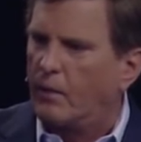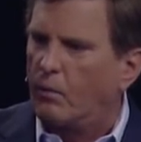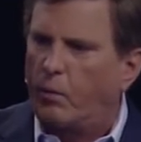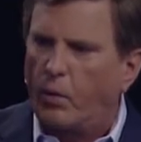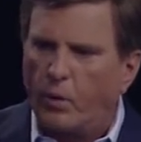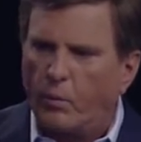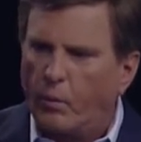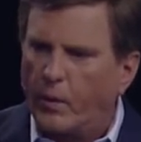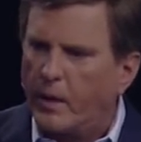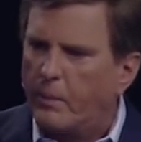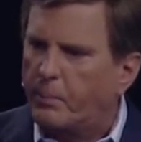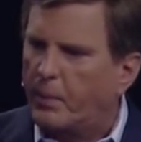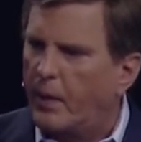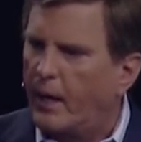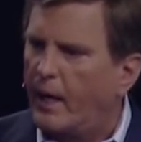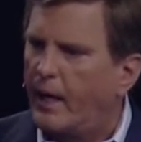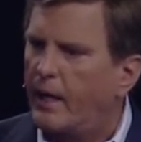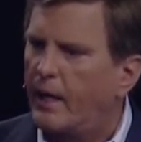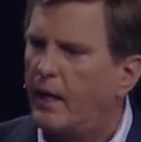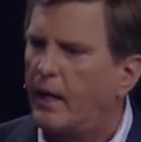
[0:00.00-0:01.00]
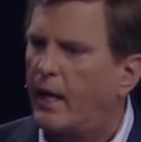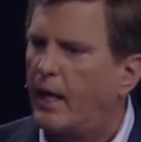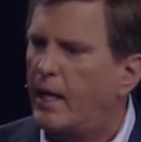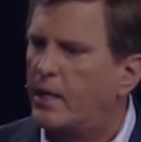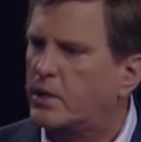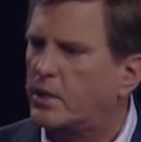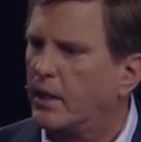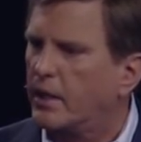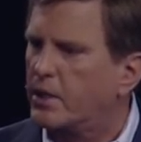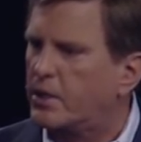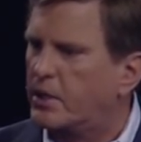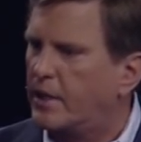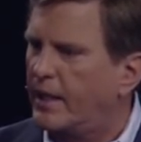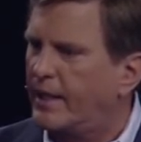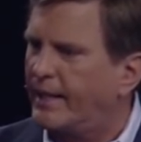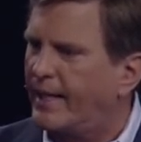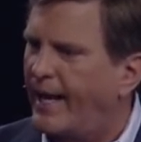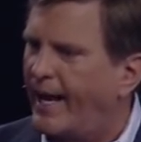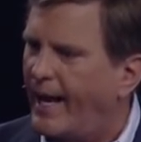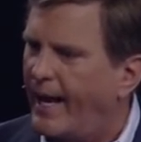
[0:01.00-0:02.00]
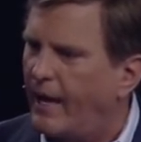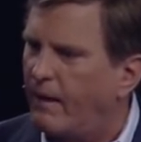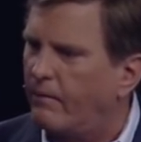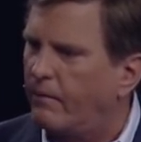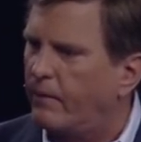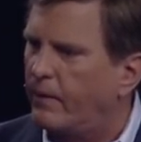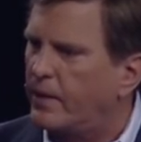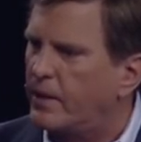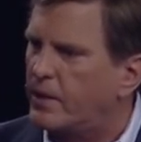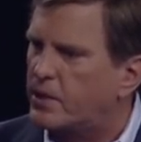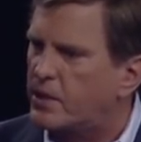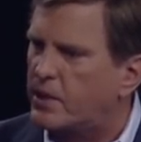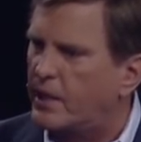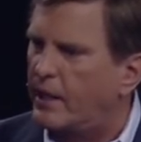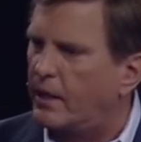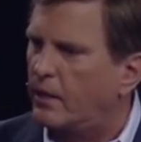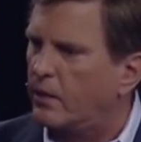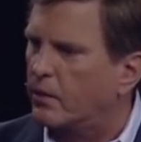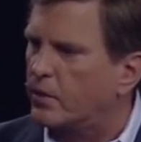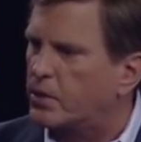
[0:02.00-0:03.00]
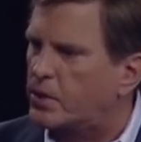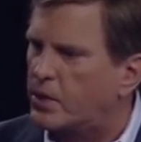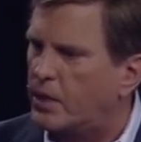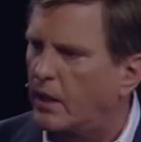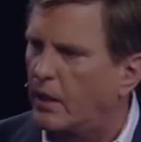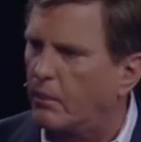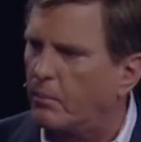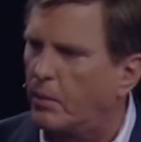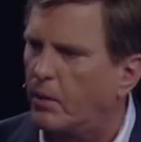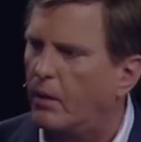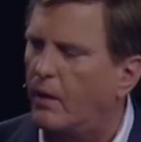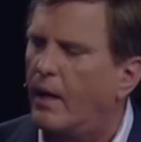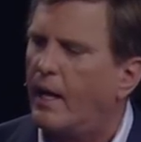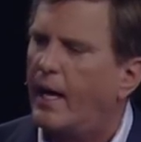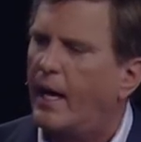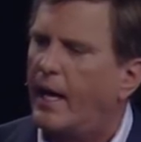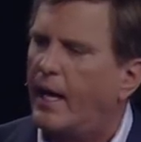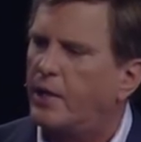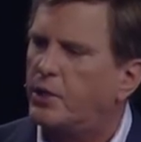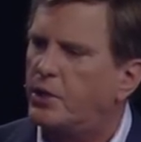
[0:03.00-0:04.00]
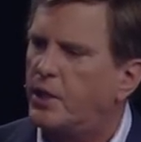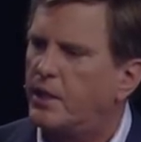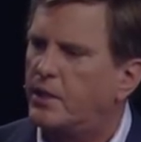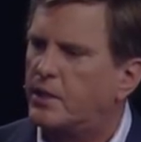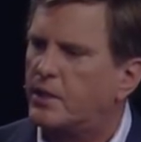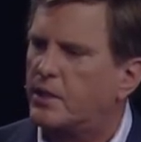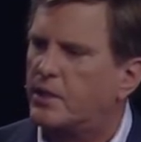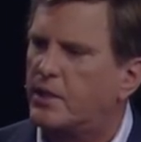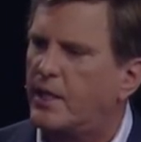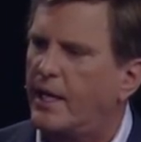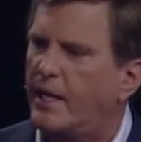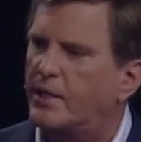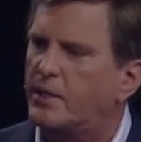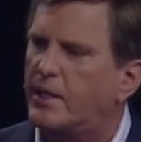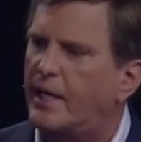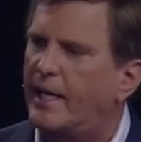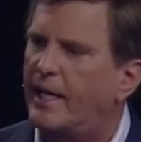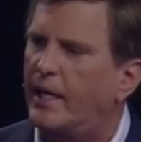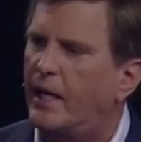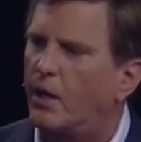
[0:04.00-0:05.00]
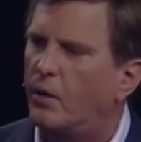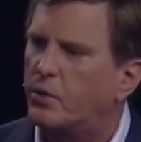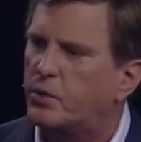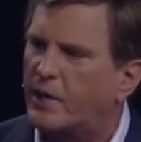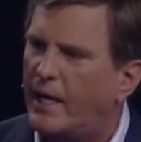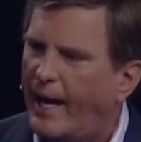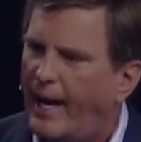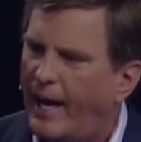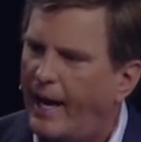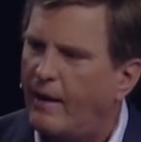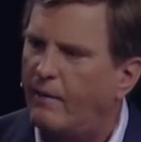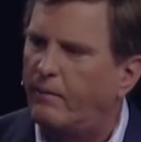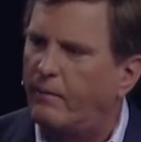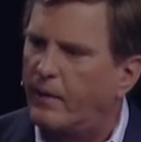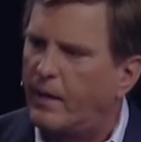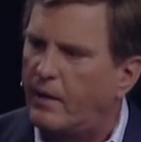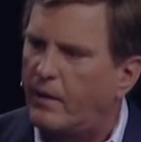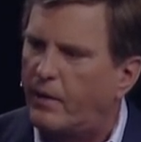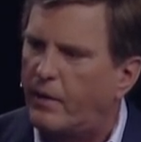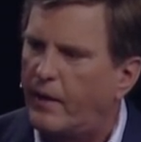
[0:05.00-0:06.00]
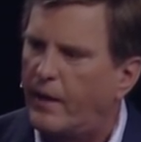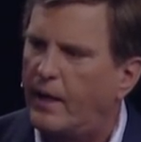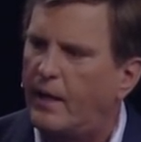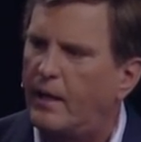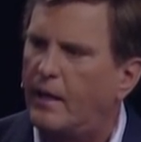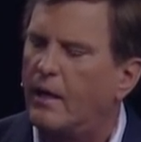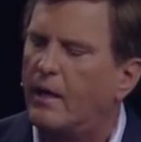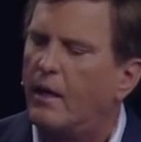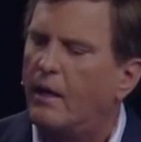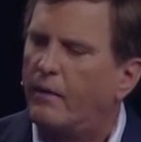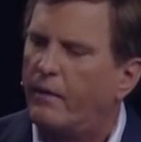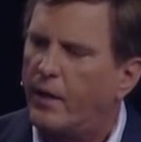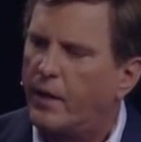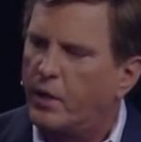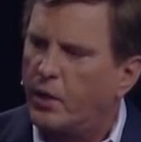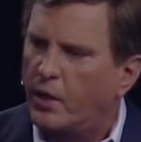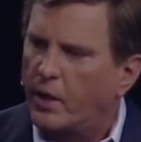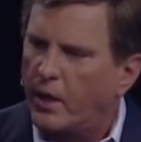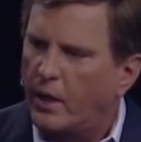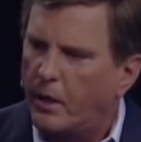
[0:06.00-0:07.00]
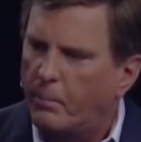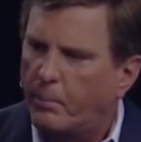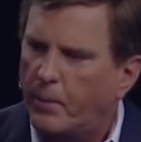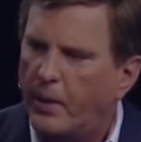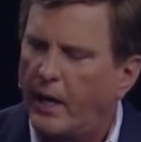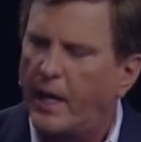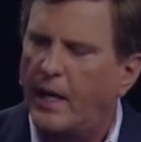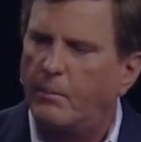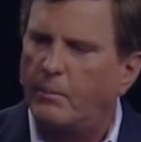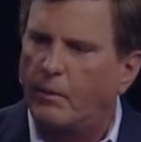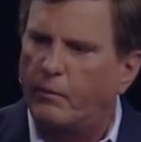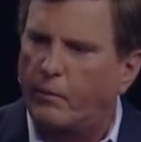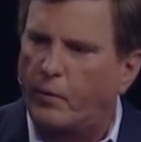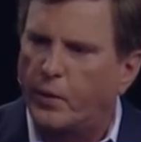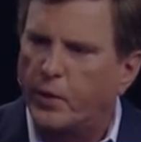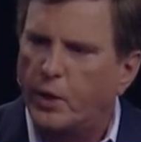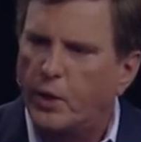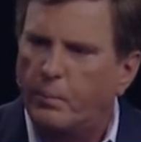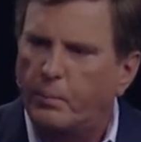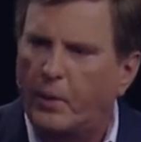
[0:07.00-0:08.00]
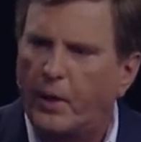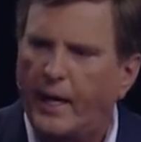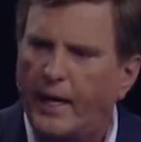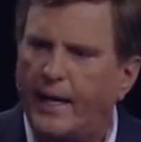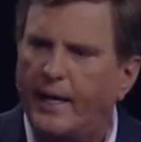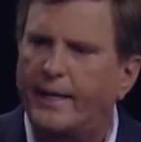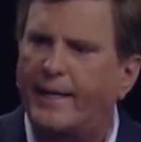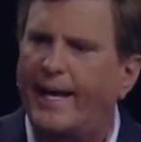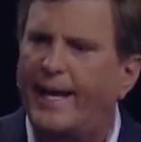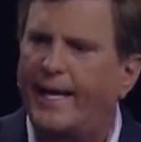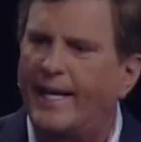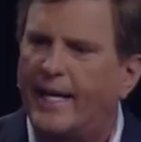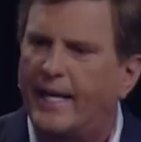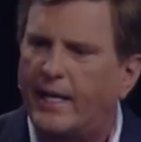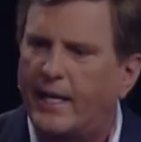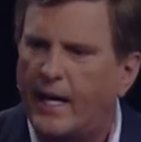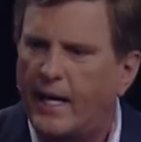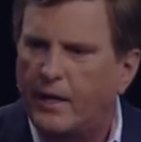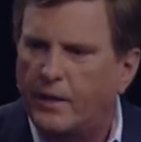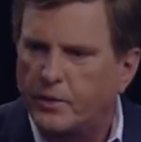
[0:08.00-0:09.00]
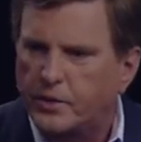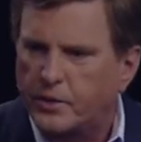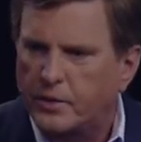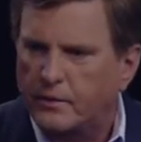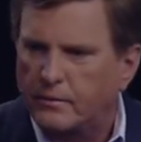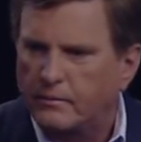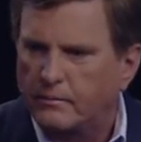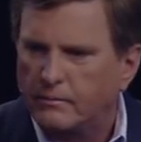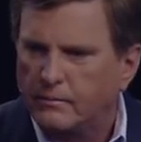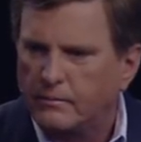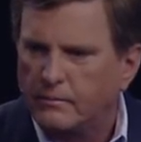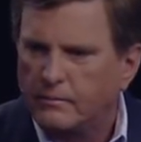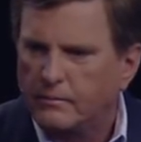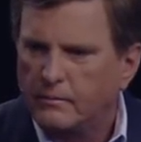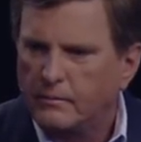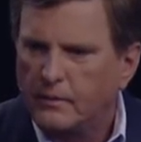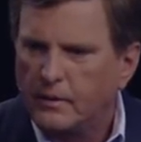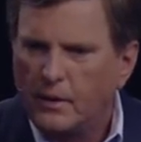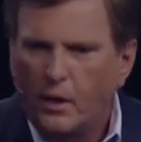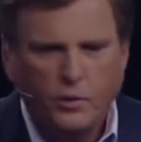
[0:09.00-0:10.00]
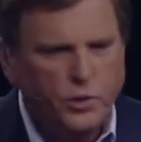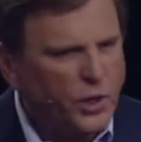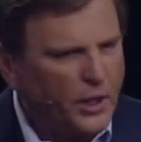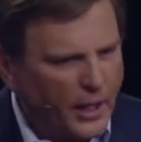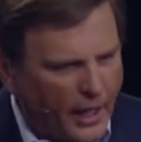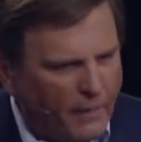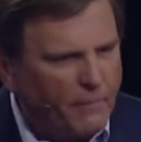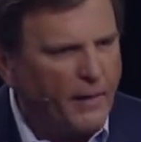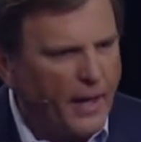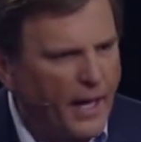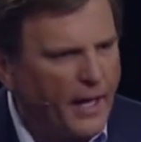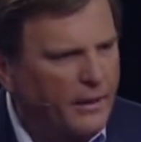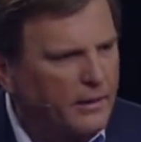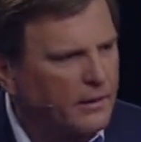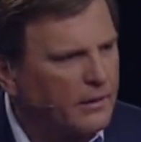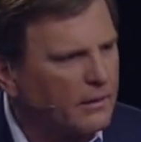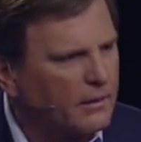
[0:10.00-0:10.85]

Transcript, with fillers: When we pray, he's listening to every single syllable. And Jesus says he knows everything that you're going to pray before you pray it, and he cares. Don't you love that?